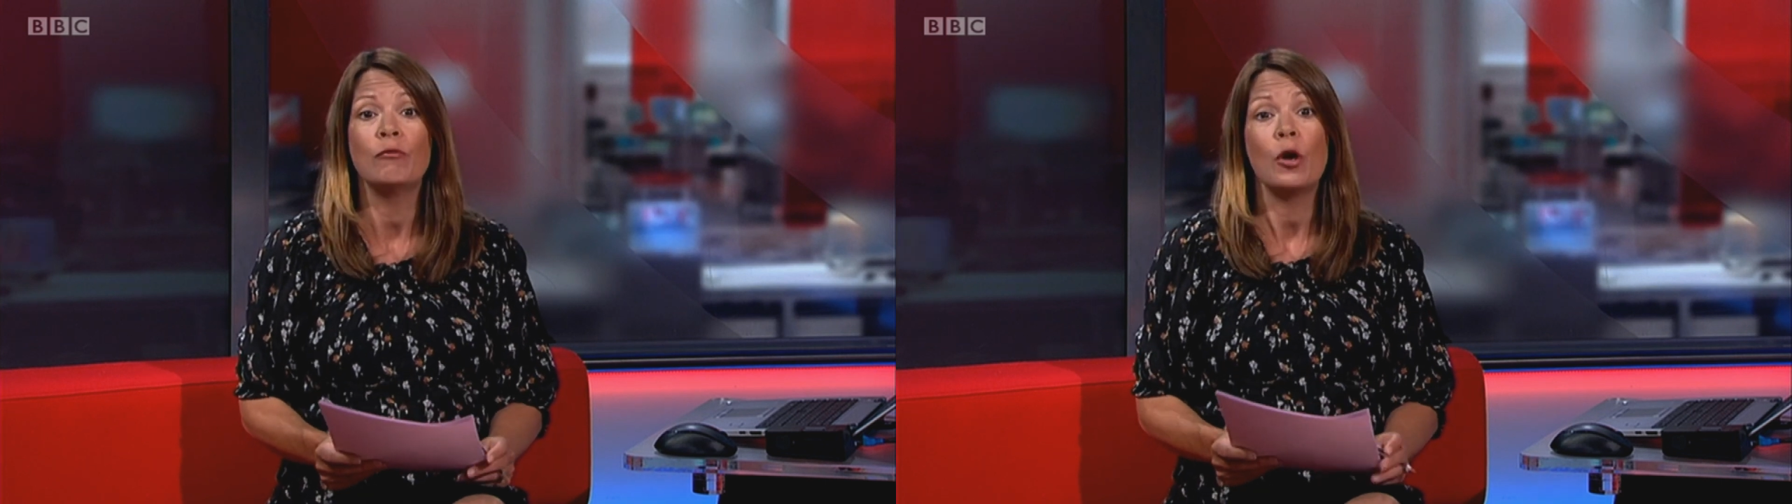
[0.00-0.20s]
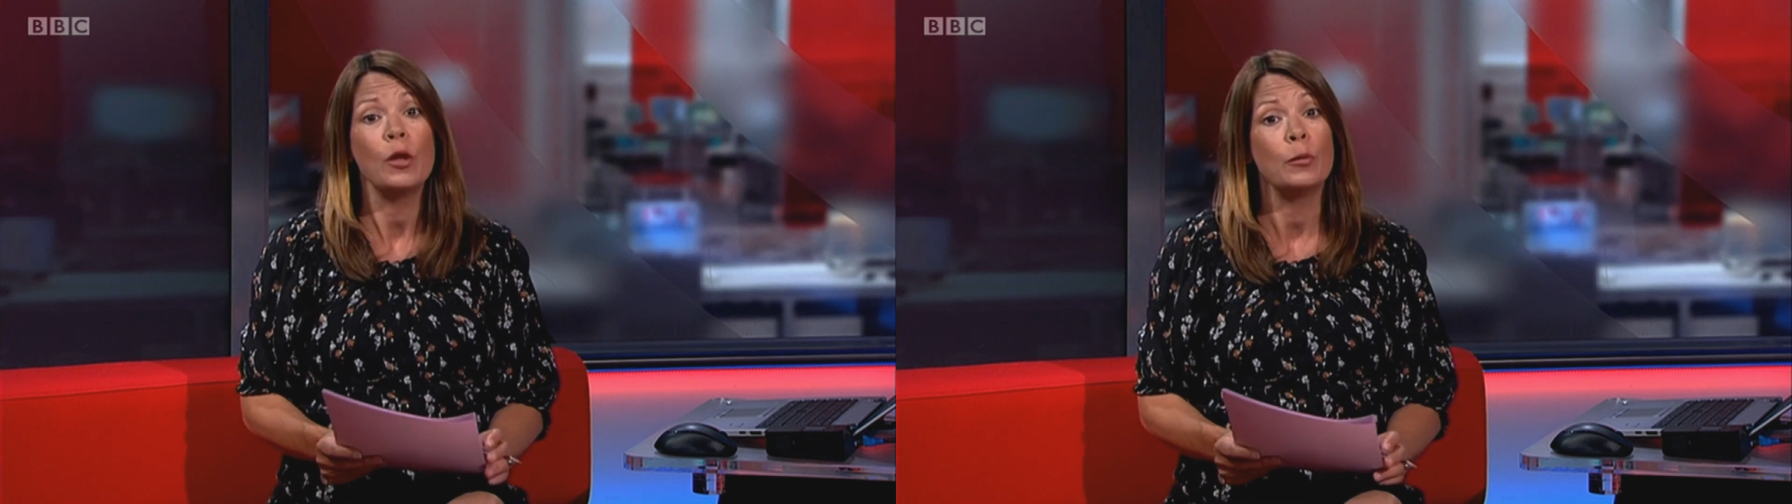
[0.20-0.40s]

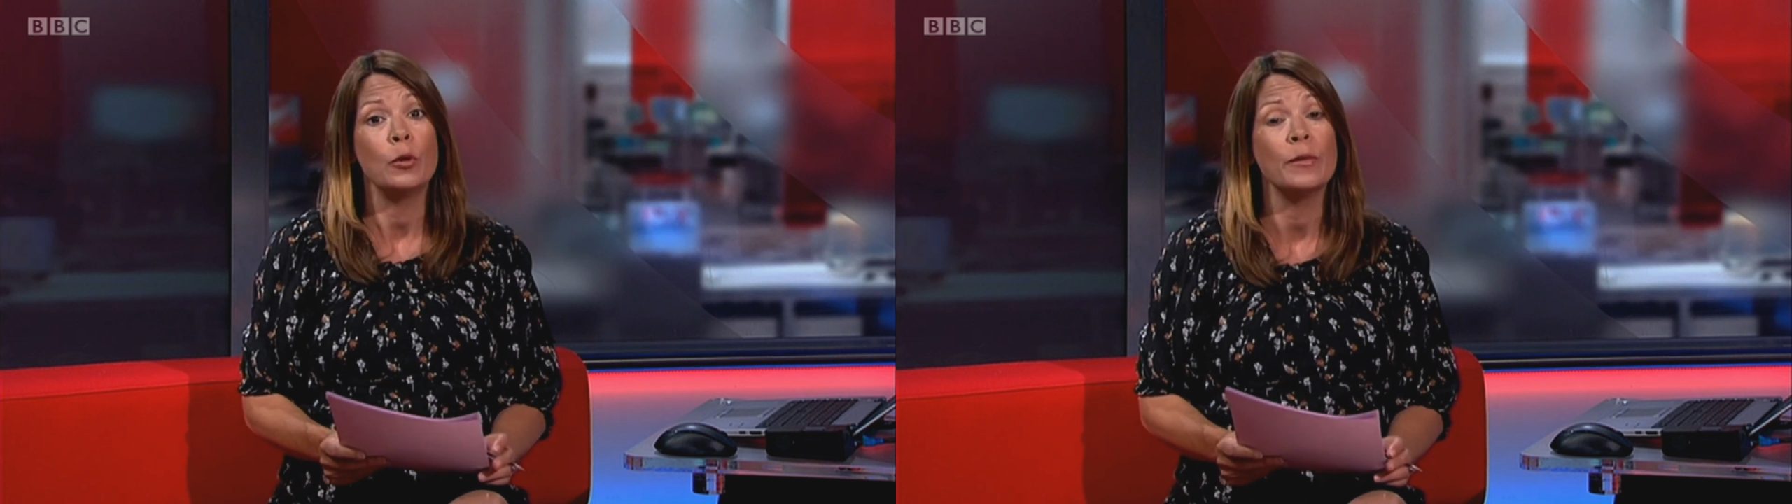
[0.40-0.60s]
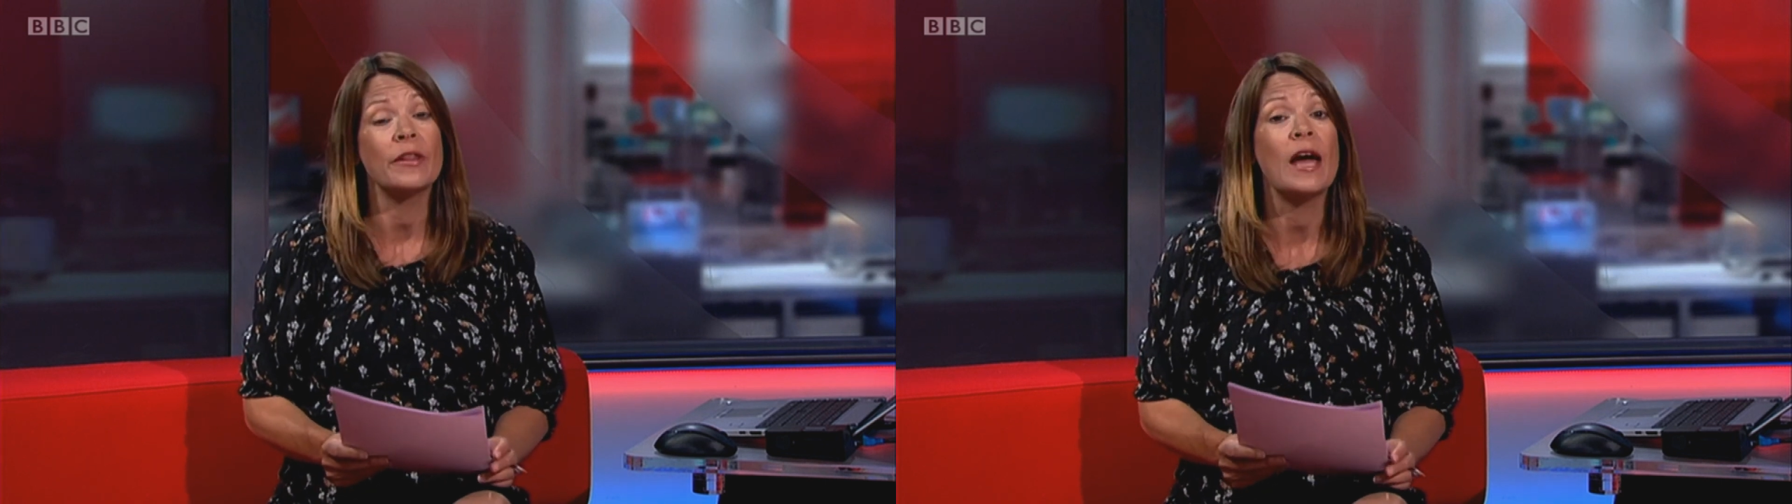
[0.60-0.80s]
Royal
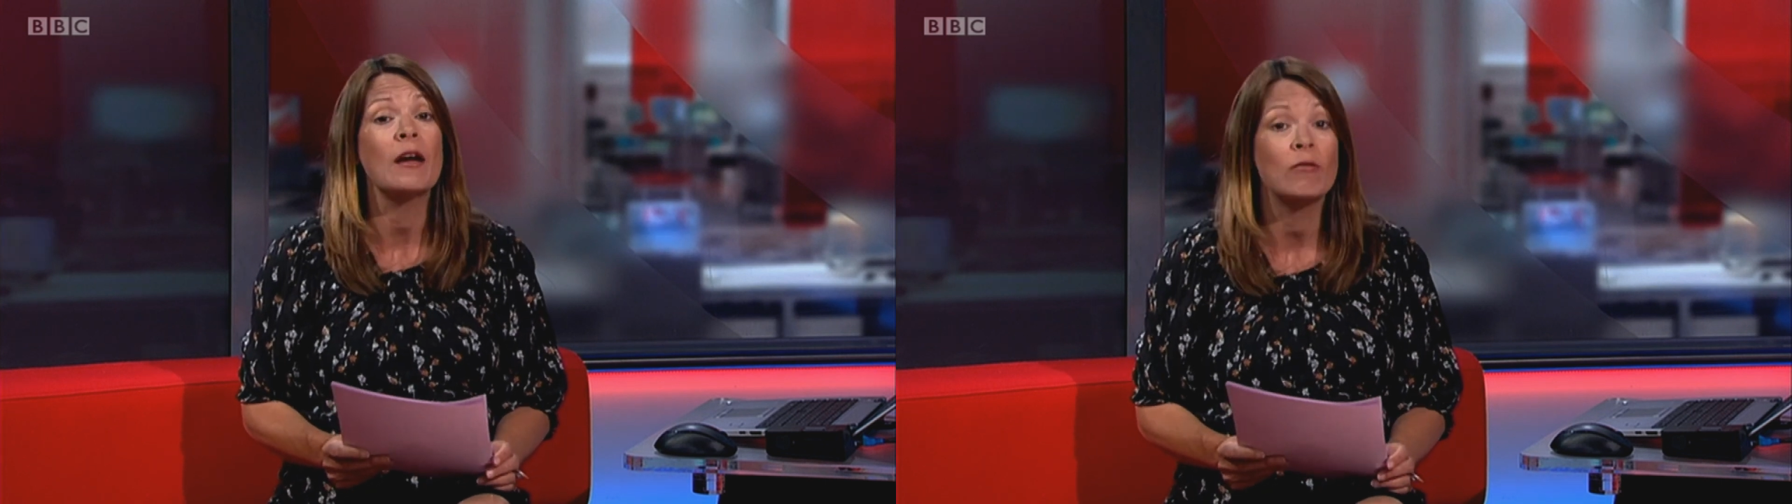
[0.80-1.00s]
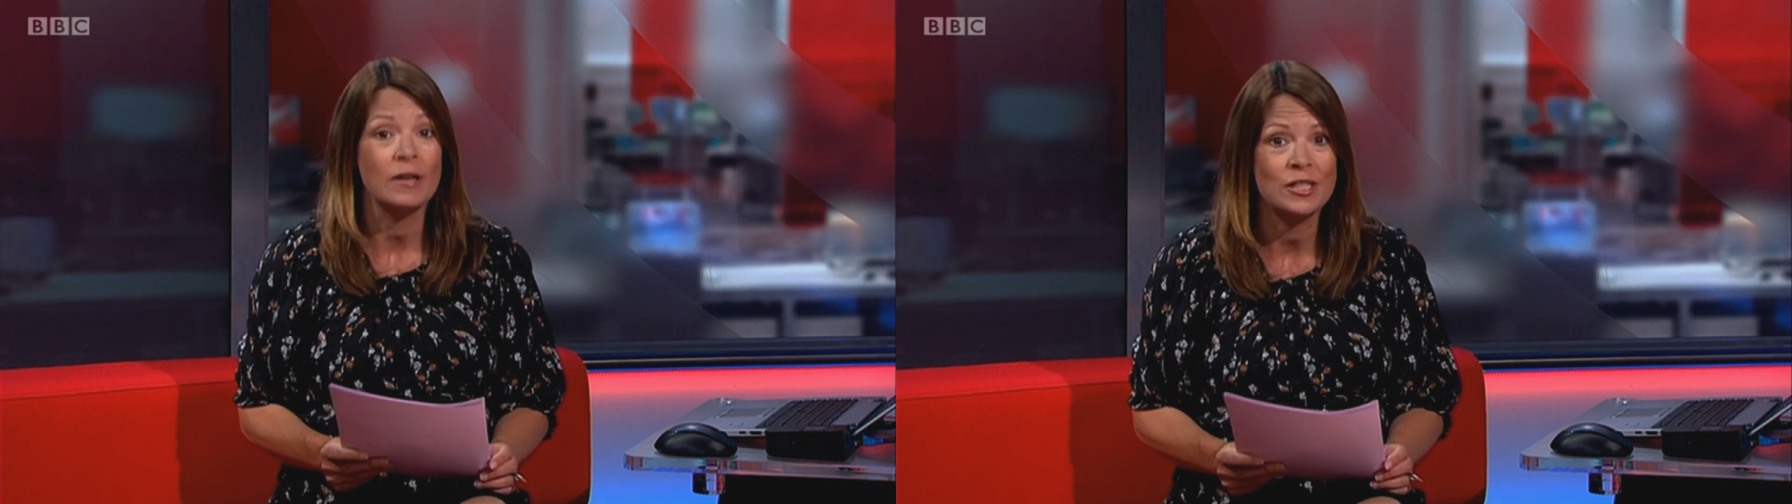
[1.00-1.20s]
Bournemouth
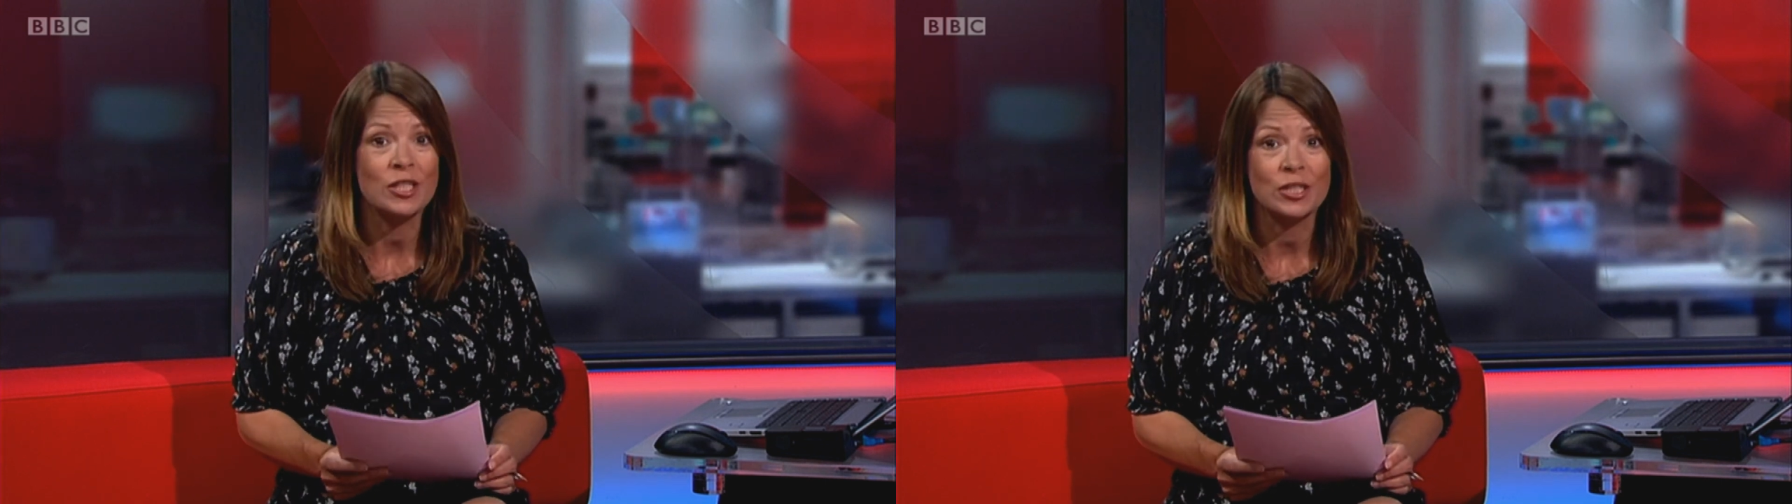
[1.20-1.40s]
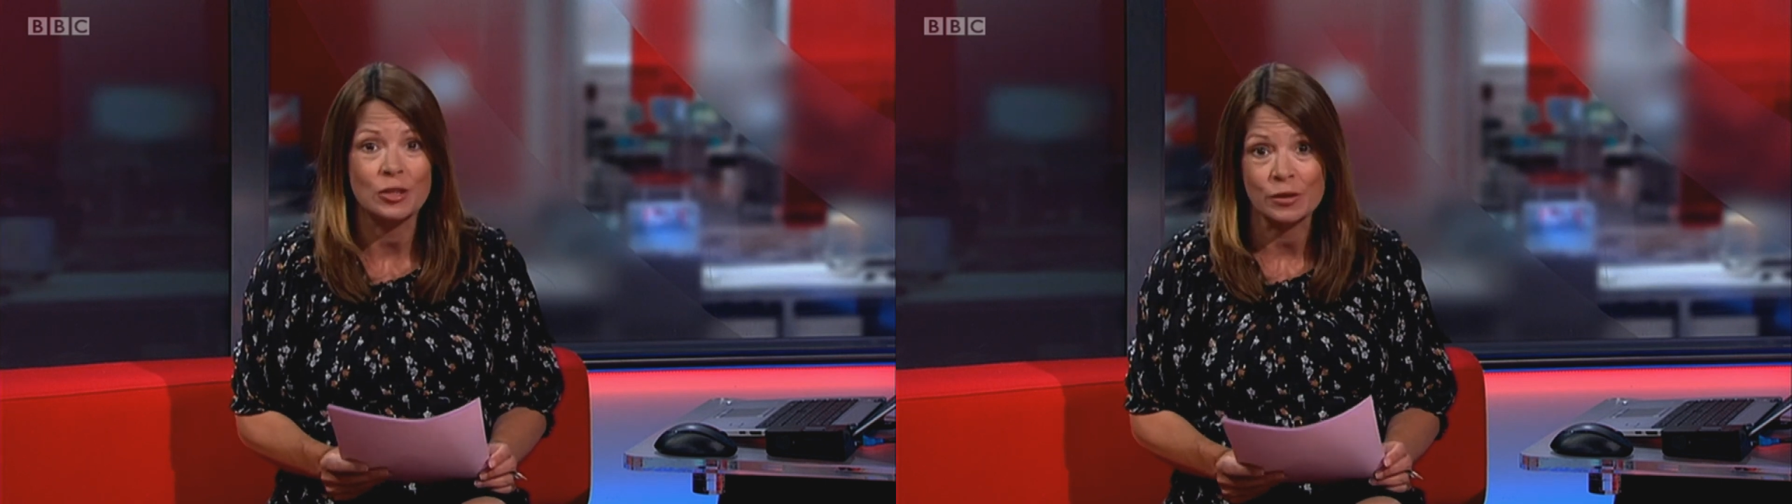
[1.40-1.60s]
and
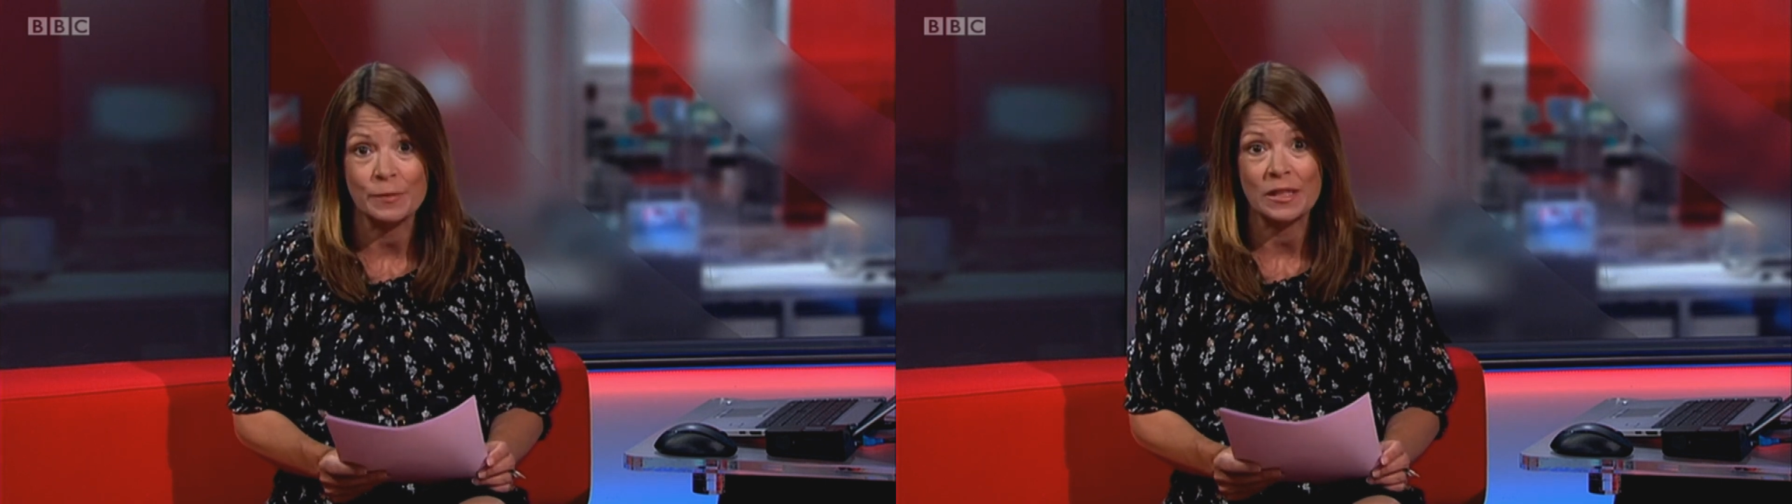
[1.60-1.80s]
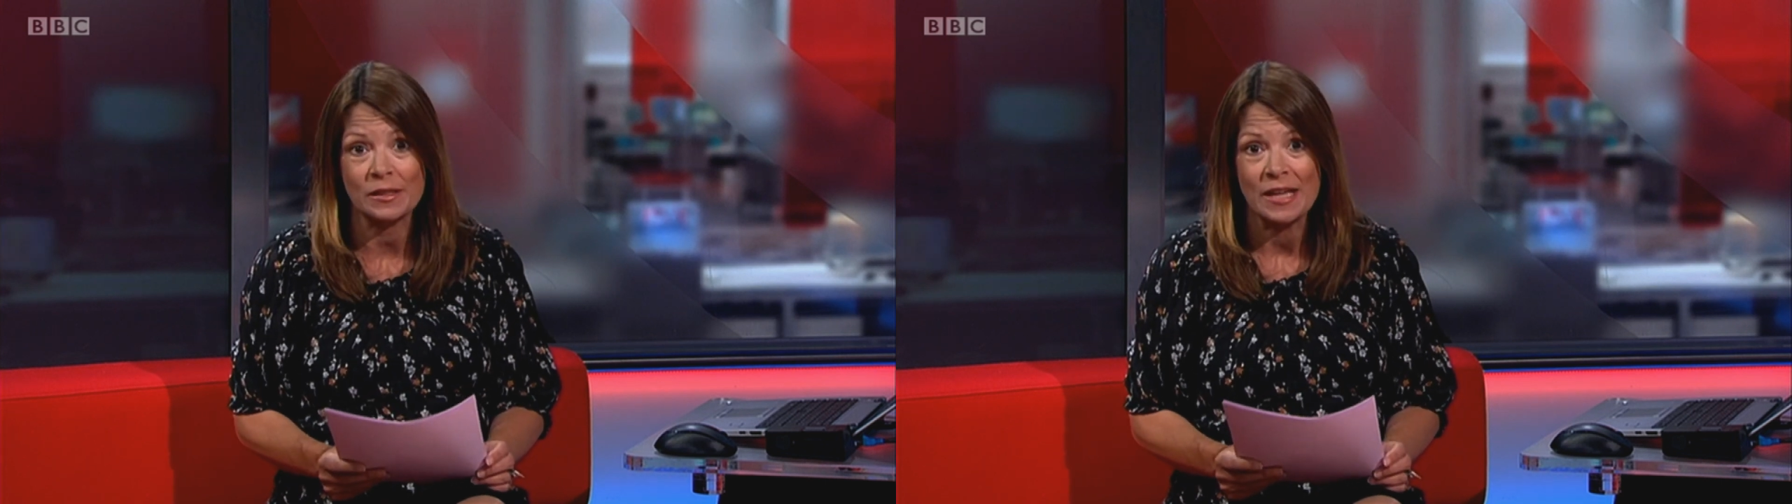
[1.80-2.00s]
Christchurch
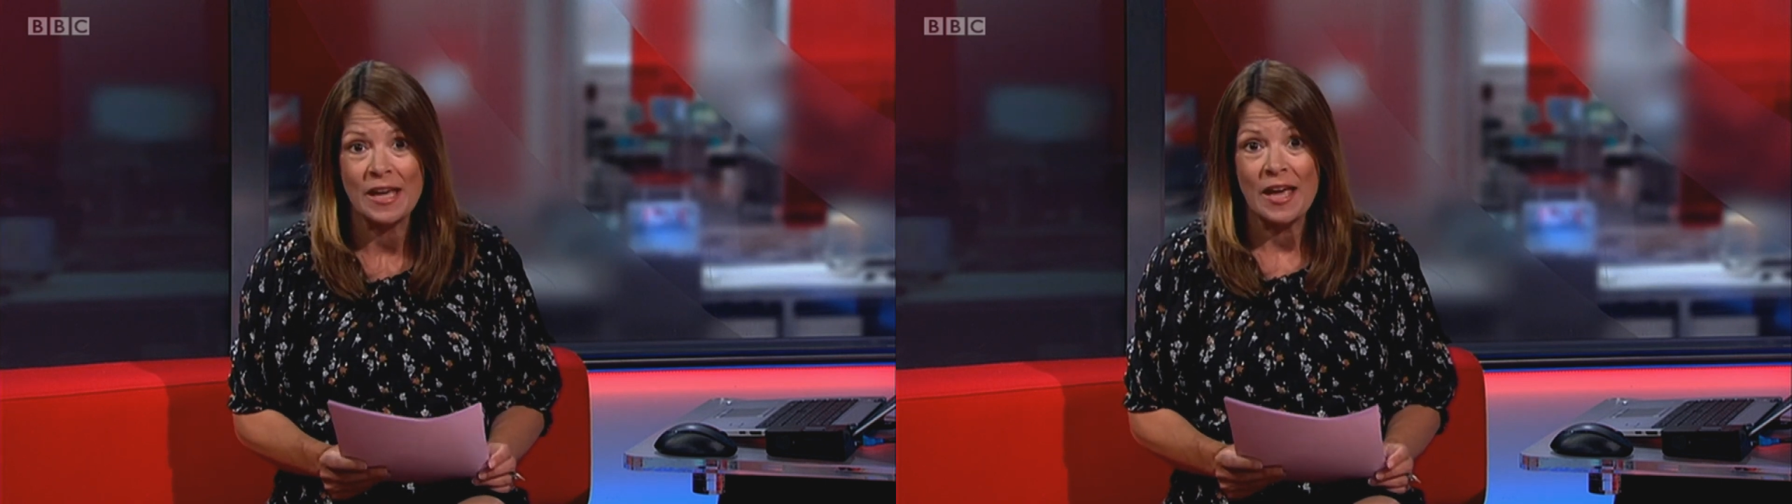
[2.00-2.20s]
hospitals,